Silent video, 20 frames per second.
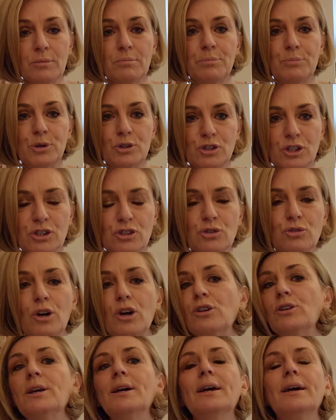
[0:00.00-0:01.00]

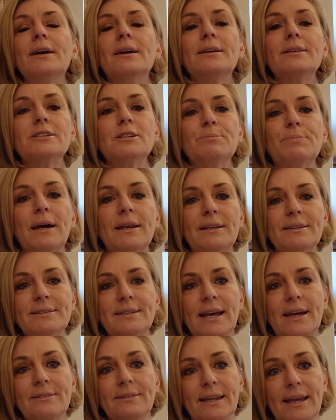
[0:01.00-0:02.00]
progesterone to balance
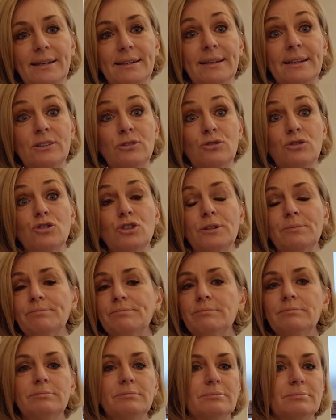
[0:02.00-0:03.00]
out that estrogen.
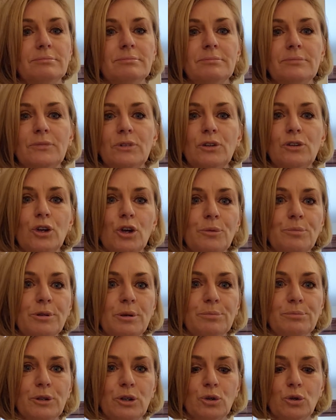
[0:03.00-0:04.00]
No
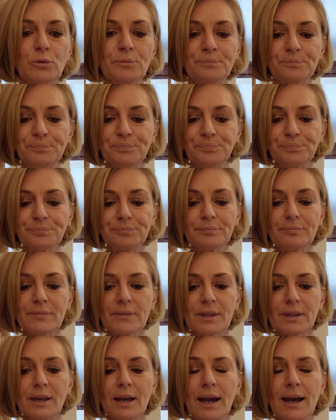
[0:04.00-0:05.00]
problem at all.
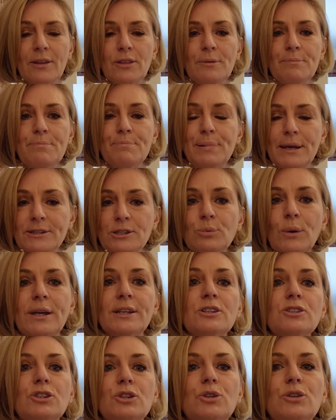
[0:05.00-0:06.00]
The best way to
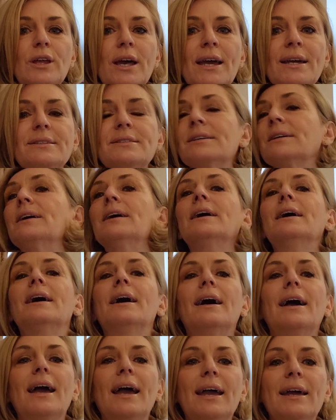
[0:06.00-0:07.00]
do that,
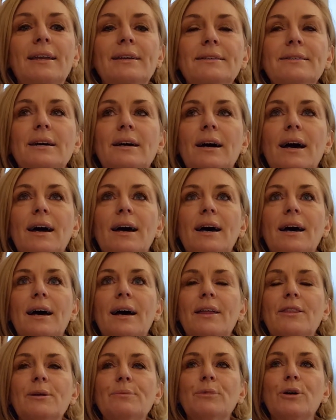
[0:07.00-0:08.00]
and I'm